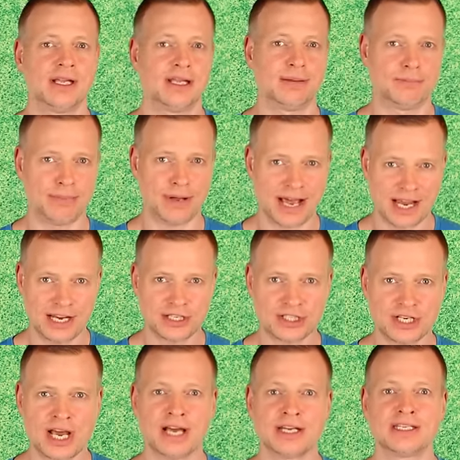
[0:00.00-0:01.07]
A pie
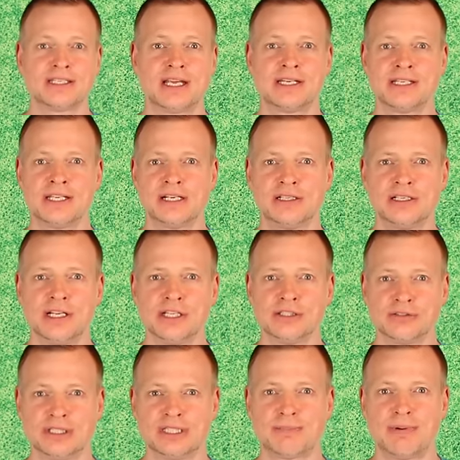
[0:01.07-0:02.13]
chart is ideal
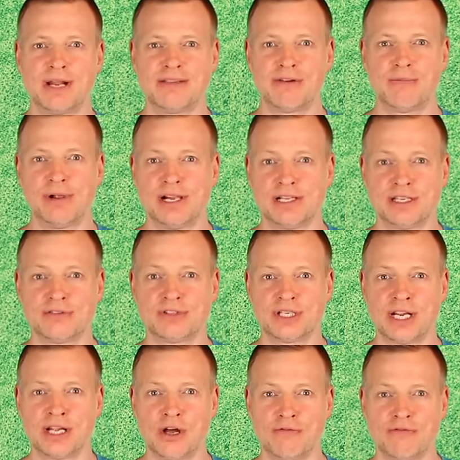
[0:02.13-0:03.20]
to display the relative
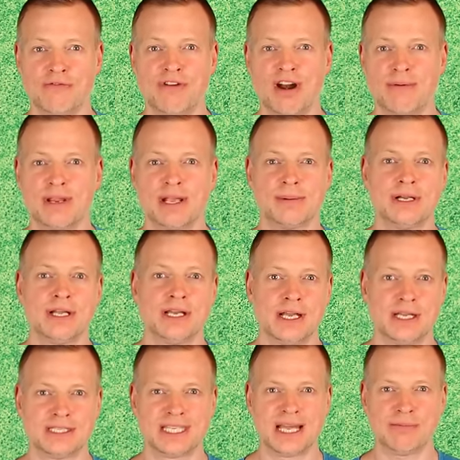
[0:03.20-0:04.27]
share of a variable
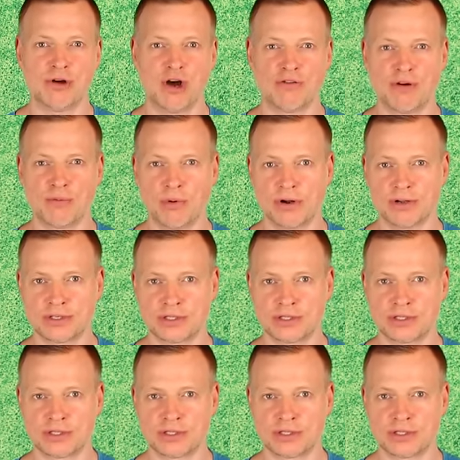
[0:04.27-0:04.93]
in some overall